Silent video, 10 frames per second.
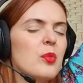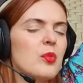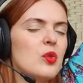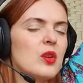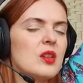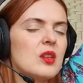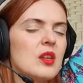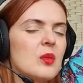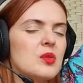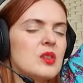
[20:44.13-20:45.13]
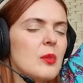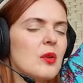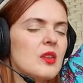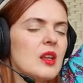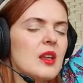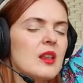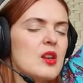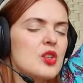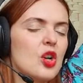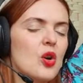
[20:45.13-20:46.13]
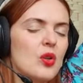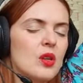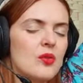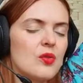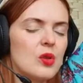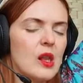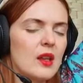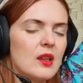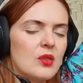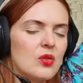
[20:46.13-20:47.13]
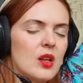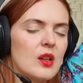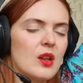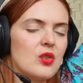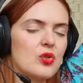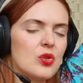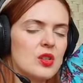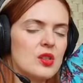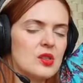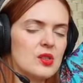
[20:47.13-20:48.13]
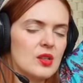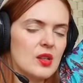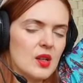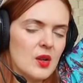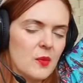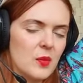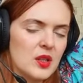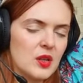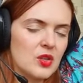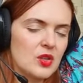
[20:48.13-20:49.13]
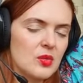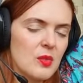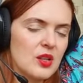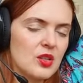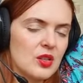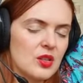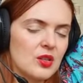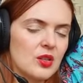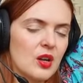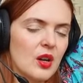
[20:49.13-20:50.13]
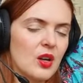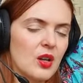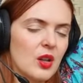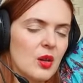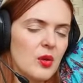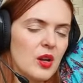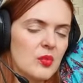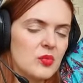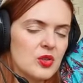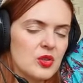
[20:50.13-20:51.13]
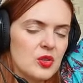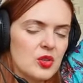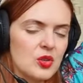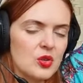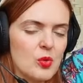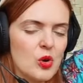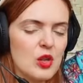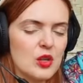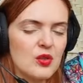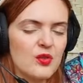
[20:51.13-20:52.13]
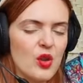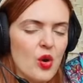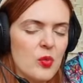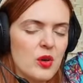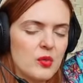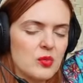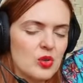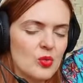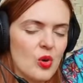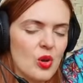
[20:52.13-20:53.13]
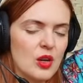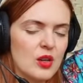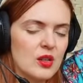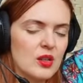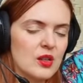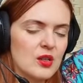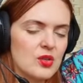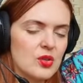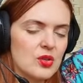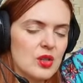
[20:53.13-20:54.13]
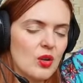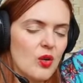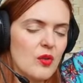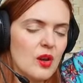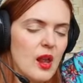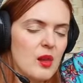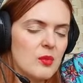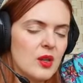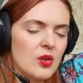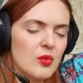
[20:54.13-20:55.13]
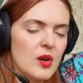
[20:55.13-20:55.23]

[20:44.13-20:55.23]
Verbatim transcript: You can keep some of that energy going if you like it. You can enjoy this. But it, just imagine the trickle becomes smaller, the flow becomes smaller. So it's not overwhelming you.